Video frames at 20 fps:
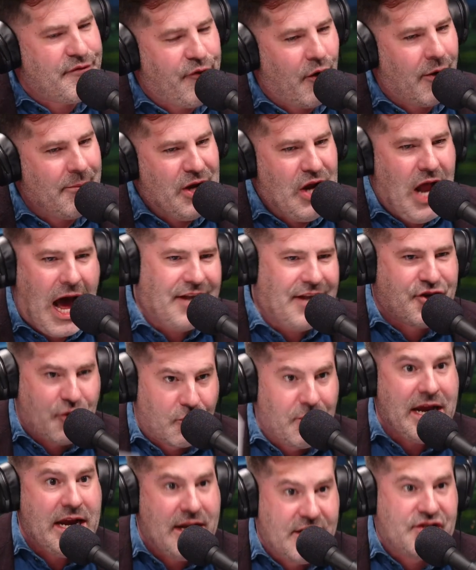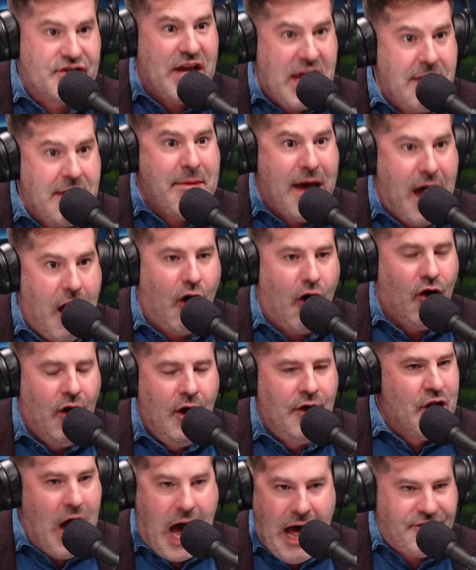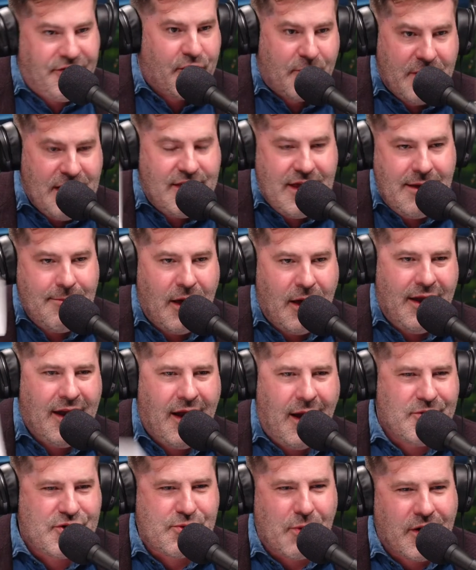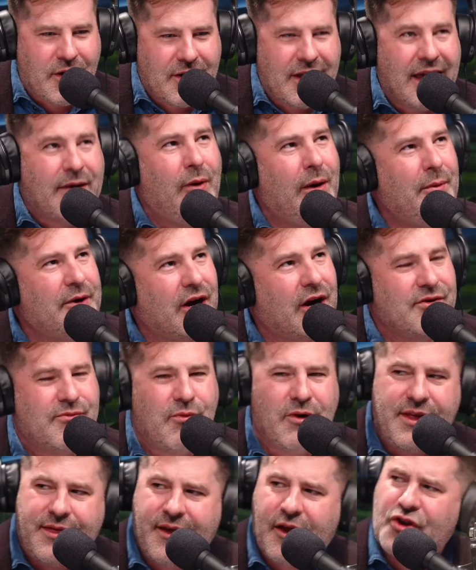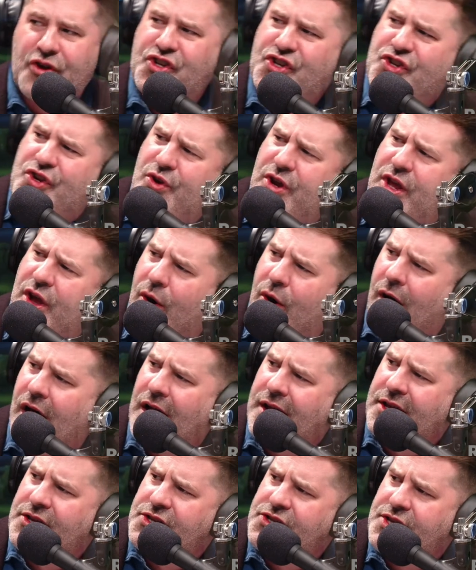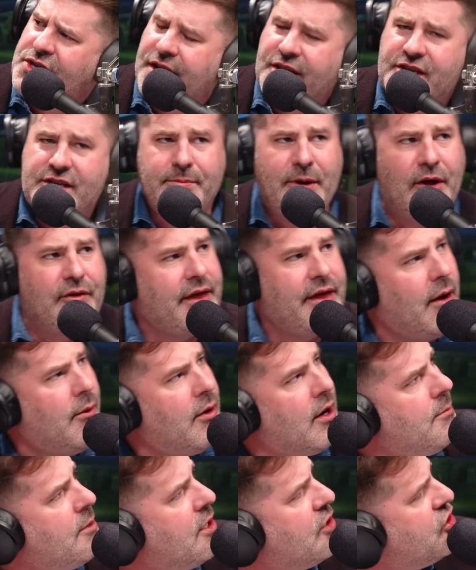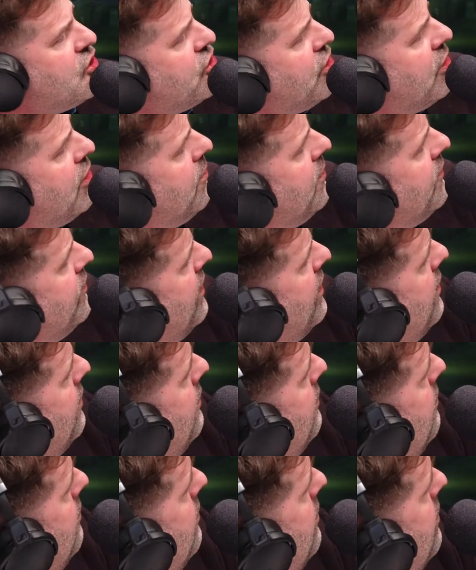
informed me not to read his email, not to read the email. And I was wondering, like, what do you think our studio audience thinks about that one? I'm not sure what they...